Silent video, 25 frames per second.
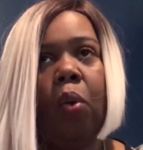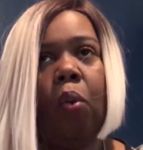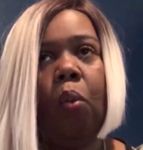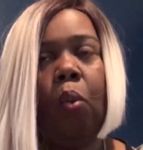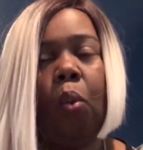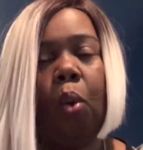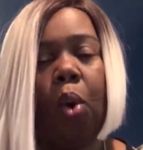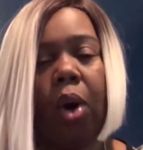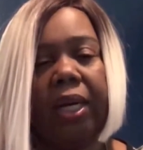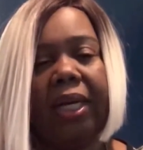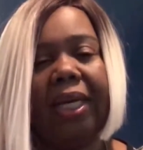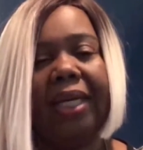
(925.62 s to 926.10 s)

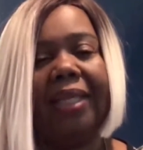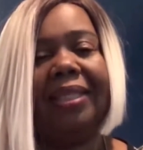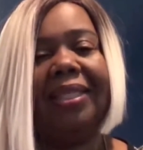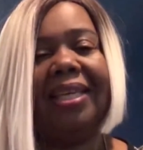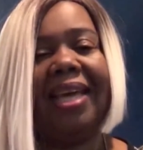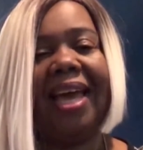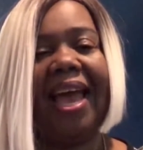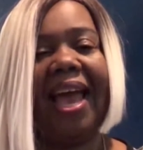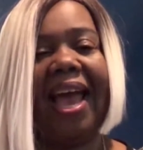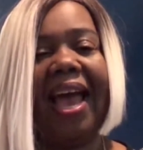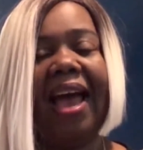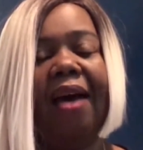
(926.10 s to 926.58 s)
wanting to
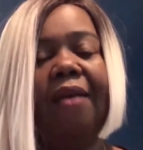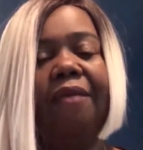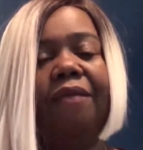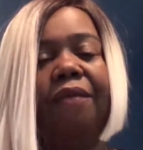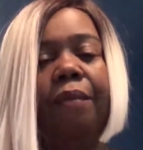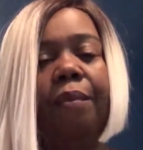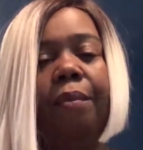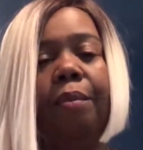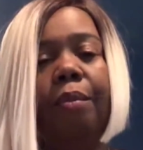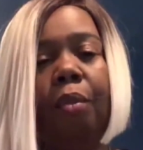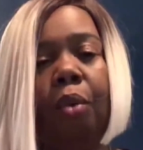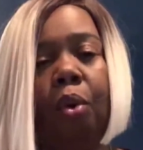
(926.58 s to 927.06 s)
have
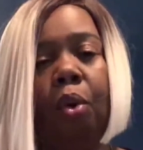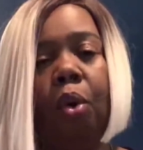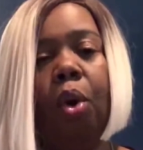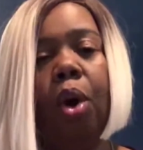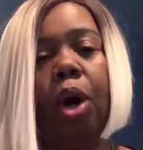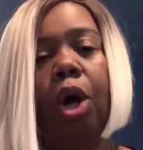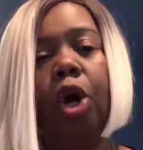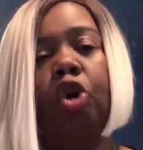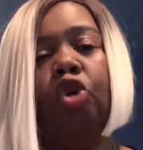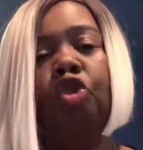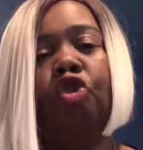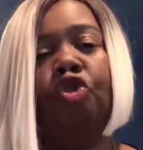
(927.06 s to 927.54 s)

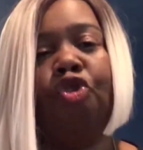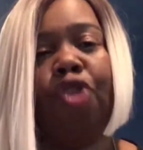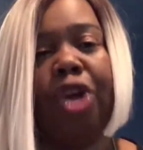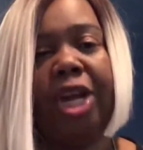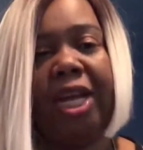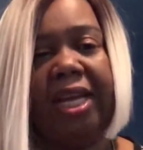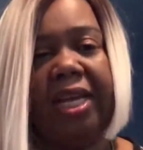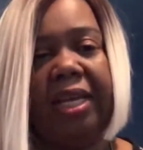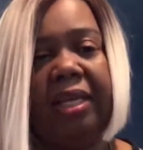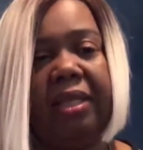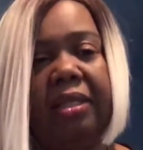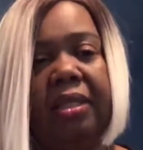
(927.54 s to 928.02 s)
more
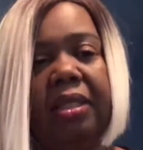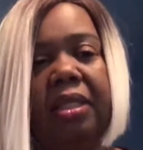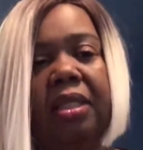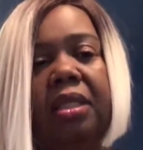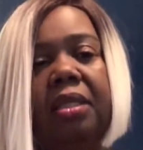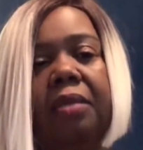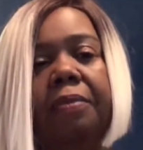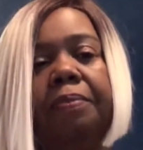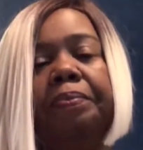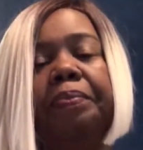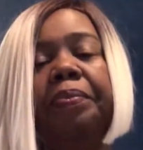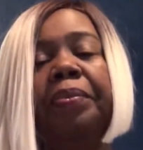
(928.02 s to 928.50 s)

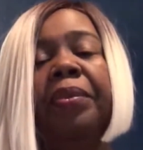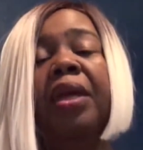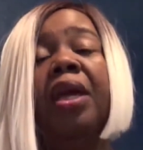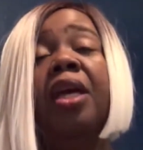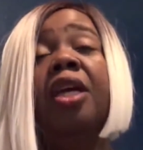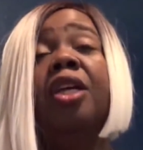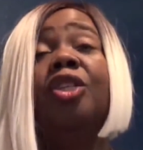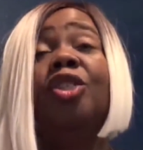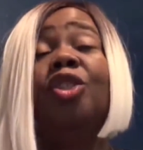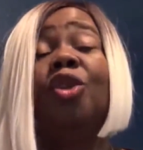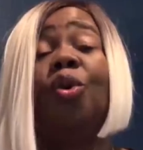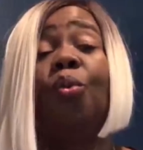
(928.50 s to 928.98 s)
greens.
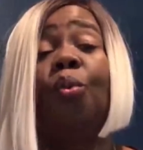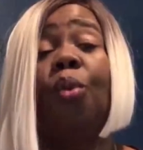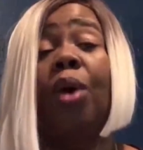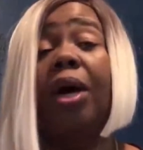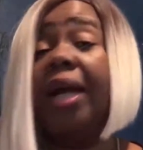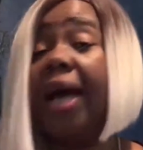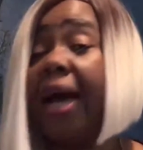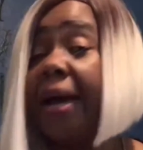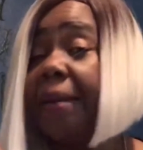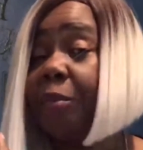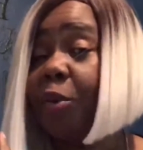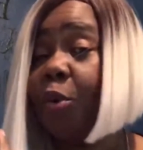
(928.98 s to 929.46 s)
So what
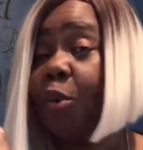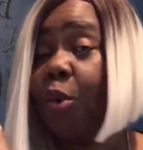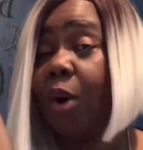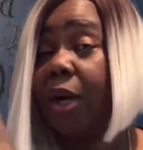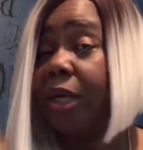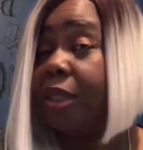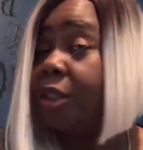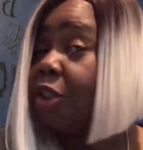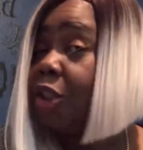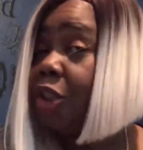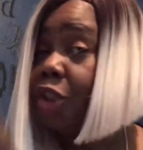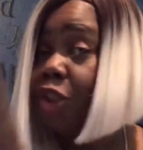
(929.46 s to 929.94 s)
I'm
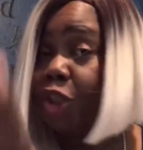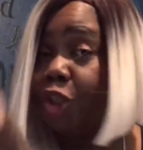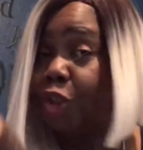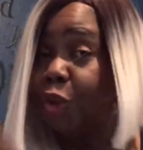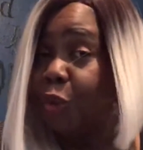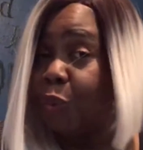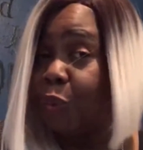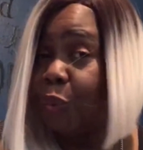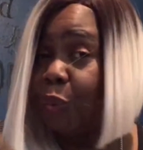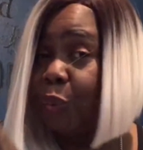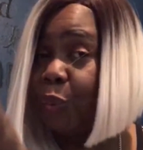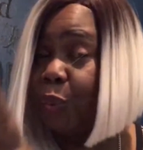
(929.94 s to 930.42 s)
going to
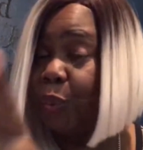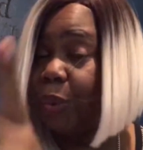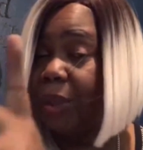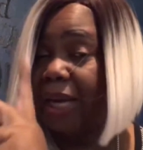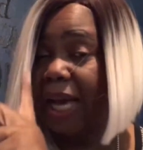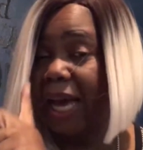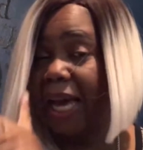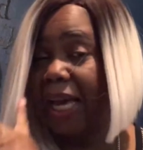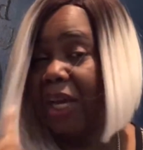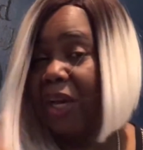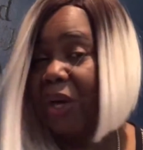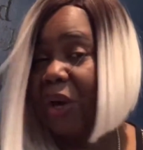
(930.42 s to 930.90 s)
do when
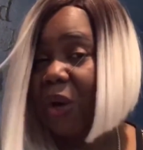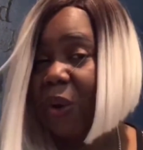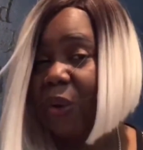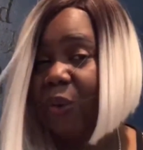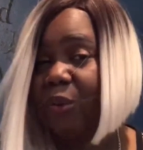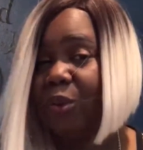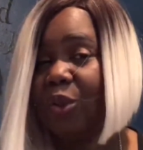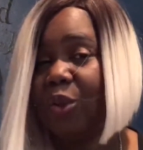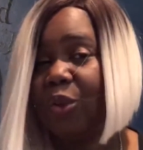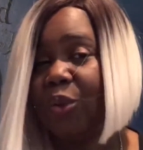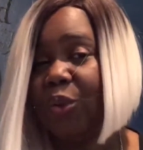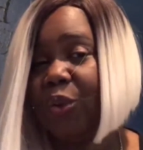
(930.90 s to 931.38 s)
I
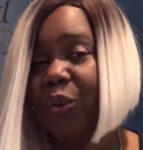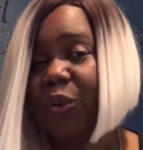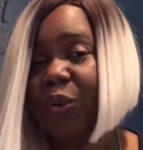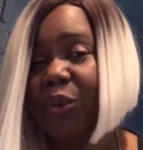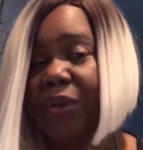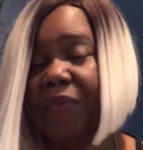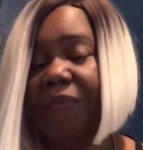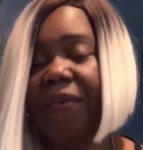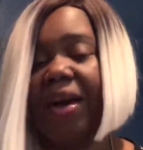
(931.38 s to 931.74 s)
go to the